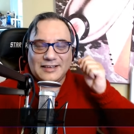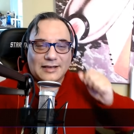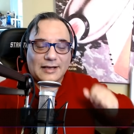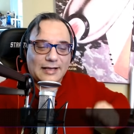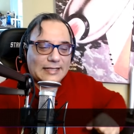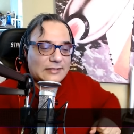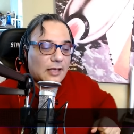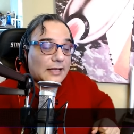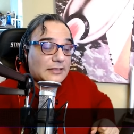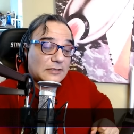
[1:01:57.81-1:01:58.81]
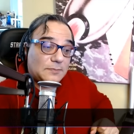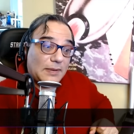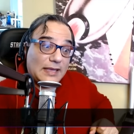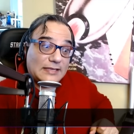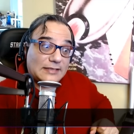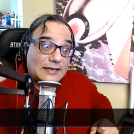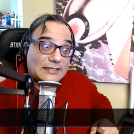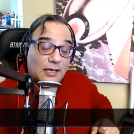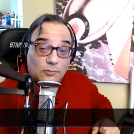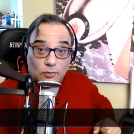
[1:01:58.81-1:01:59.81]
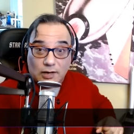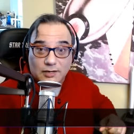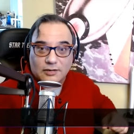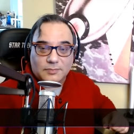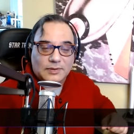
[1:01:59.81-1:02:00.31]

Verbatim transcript: it's not space and it's not water,